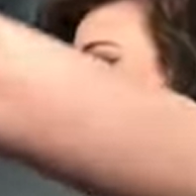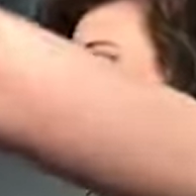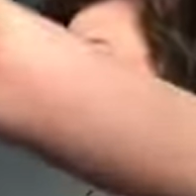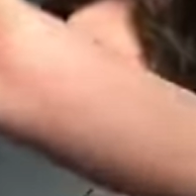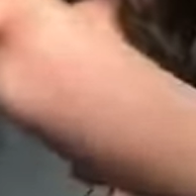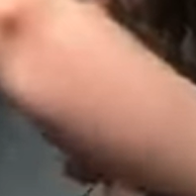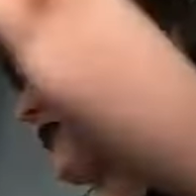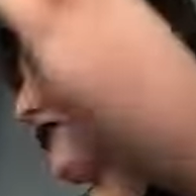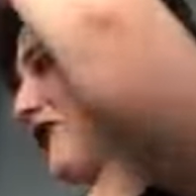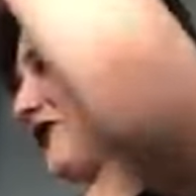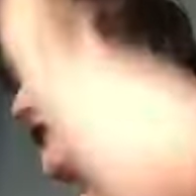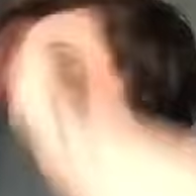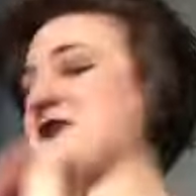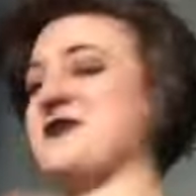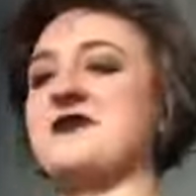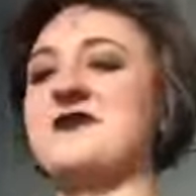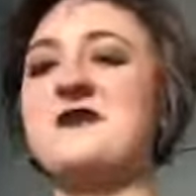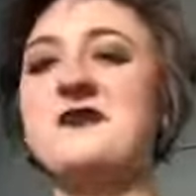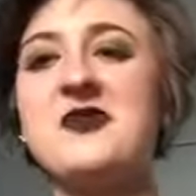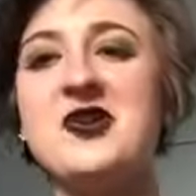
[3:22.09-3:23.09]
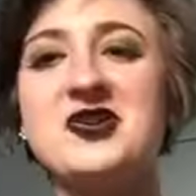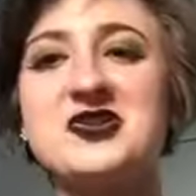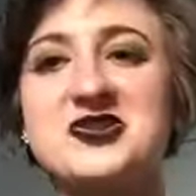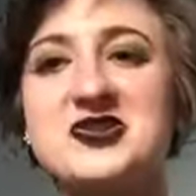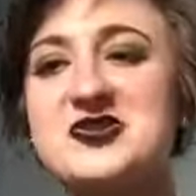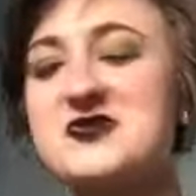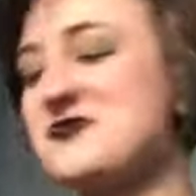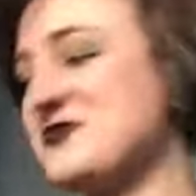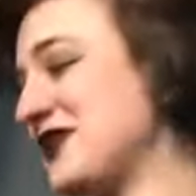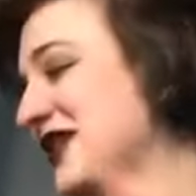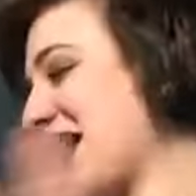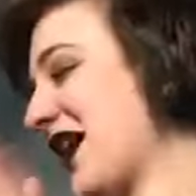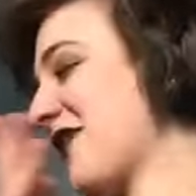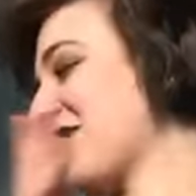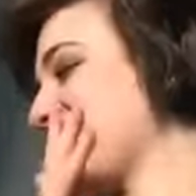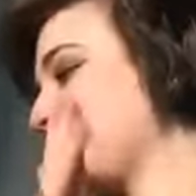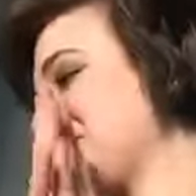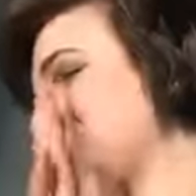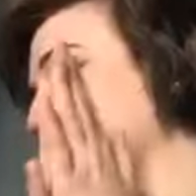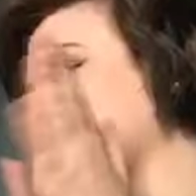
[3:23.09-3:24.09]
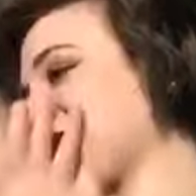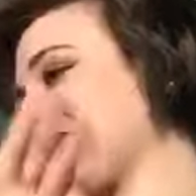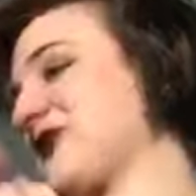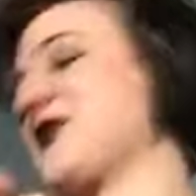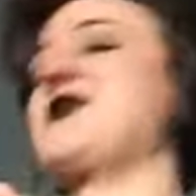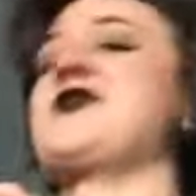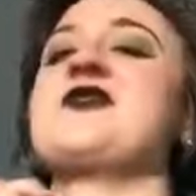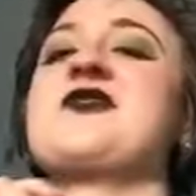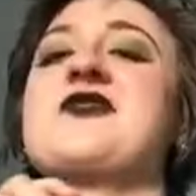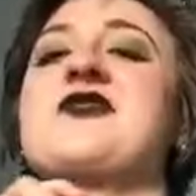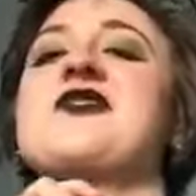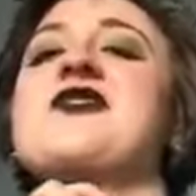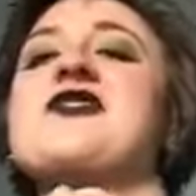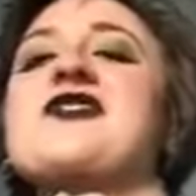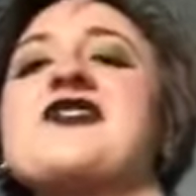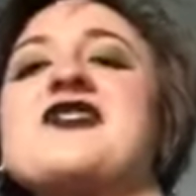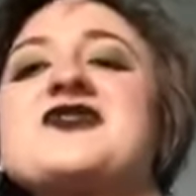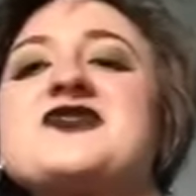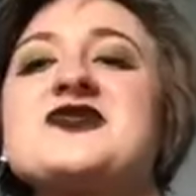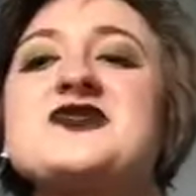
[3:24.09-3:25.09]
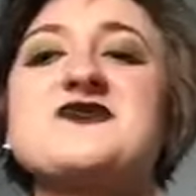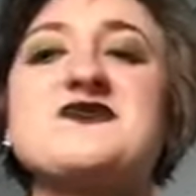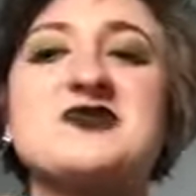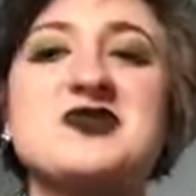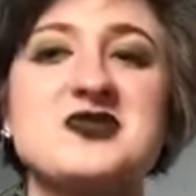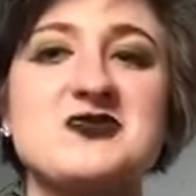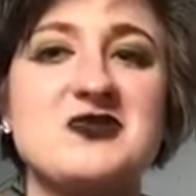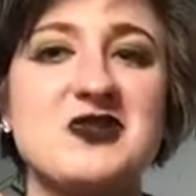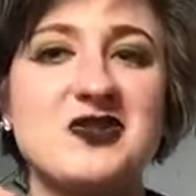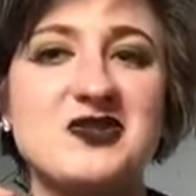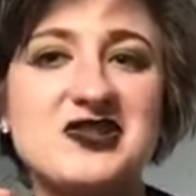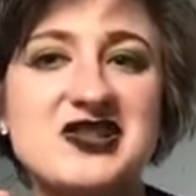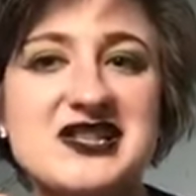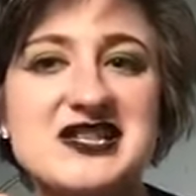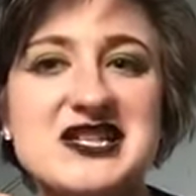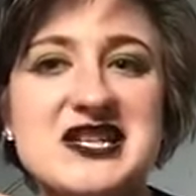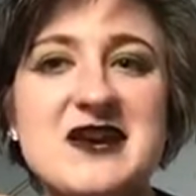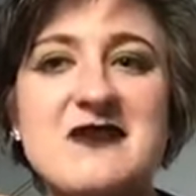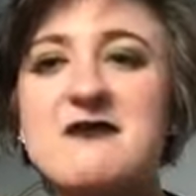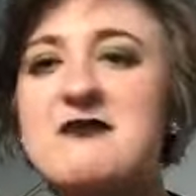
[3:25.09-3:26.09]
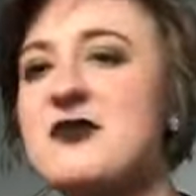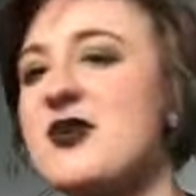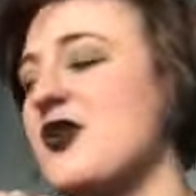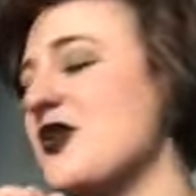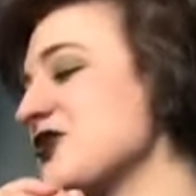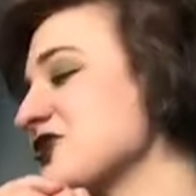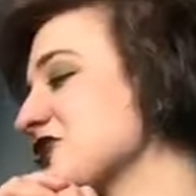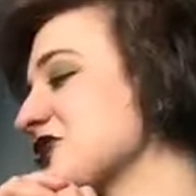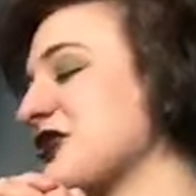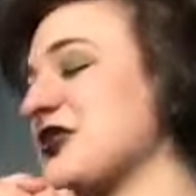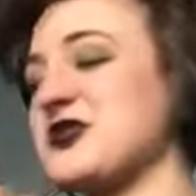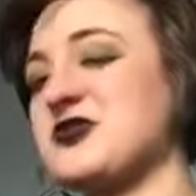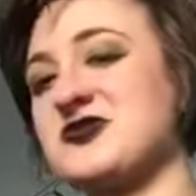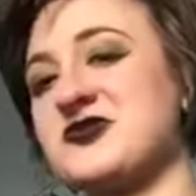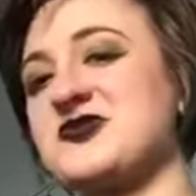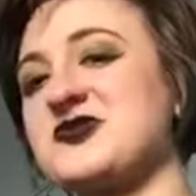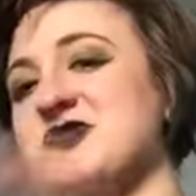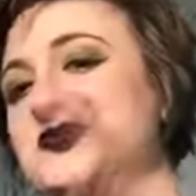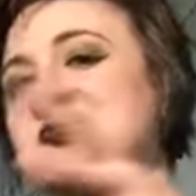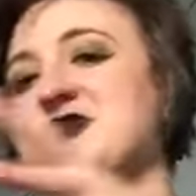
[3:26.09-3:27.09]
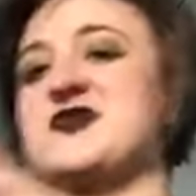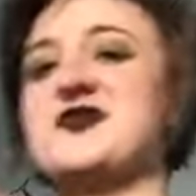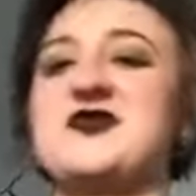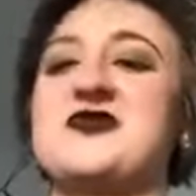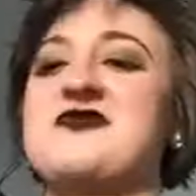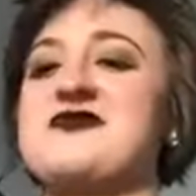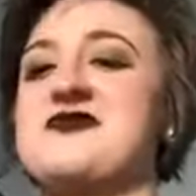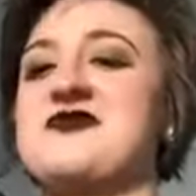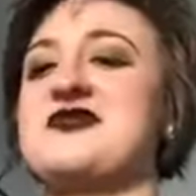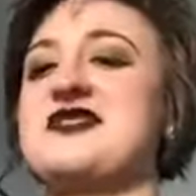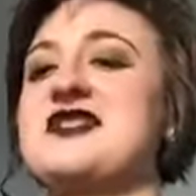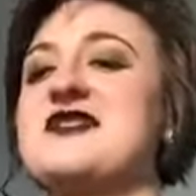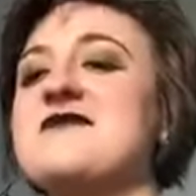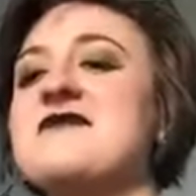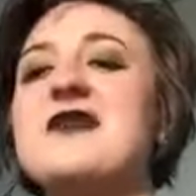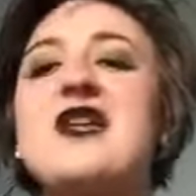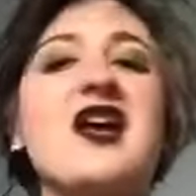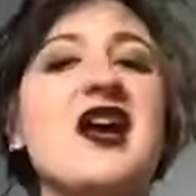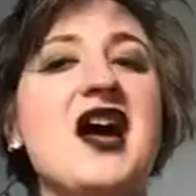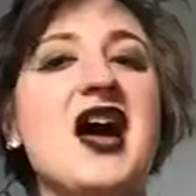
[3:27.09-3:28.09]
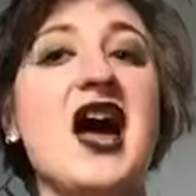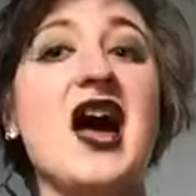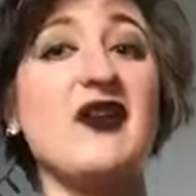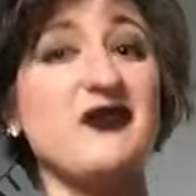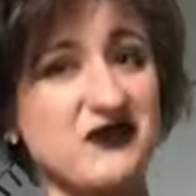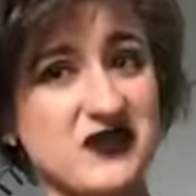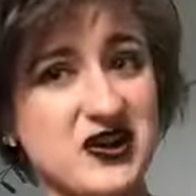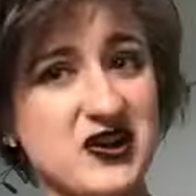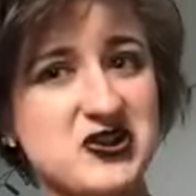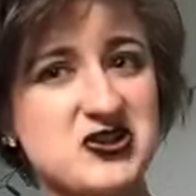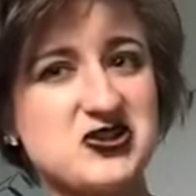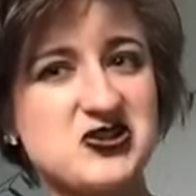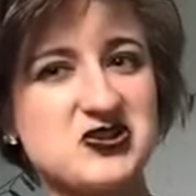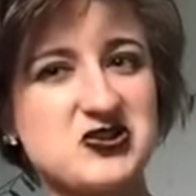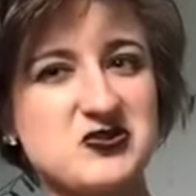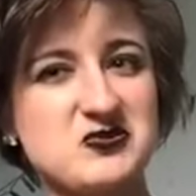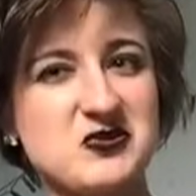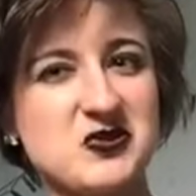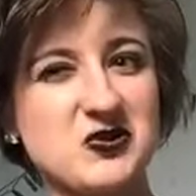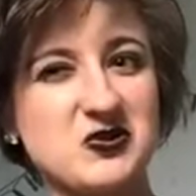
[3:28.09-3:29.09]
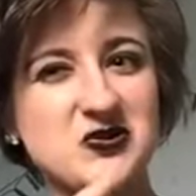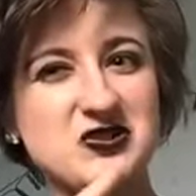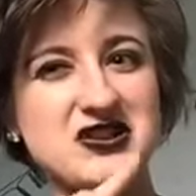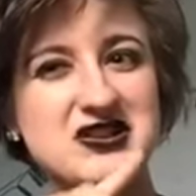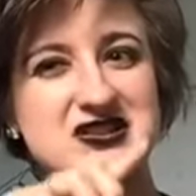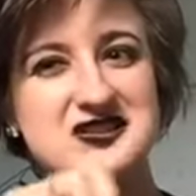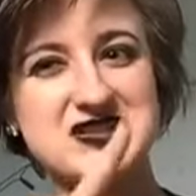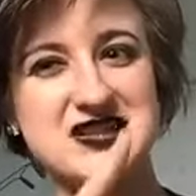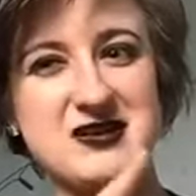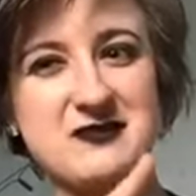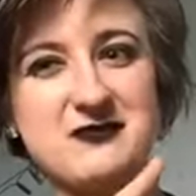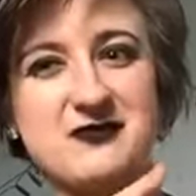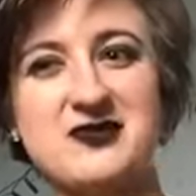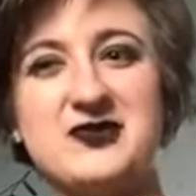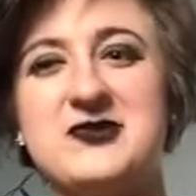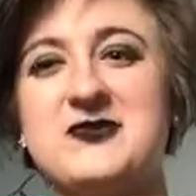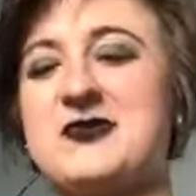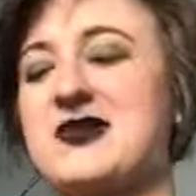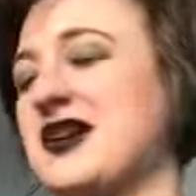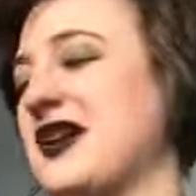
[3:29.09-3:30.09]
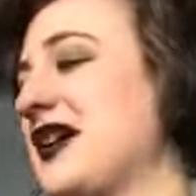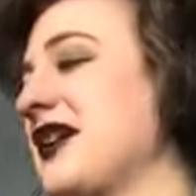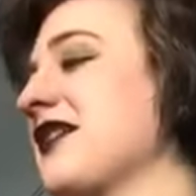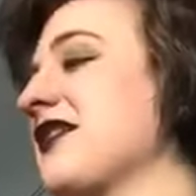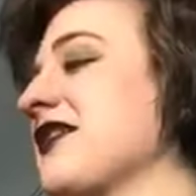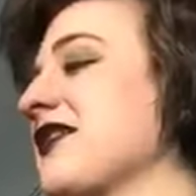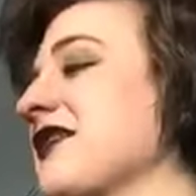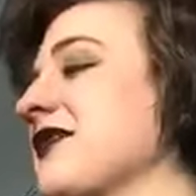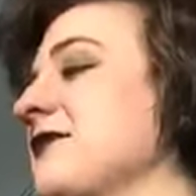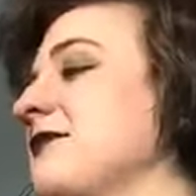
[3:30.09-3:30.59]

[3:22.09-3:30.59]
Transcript: So, what should we have a look first? Should we do a lucky dip or should I just go for it? I think I should do a lucky dip for you guys.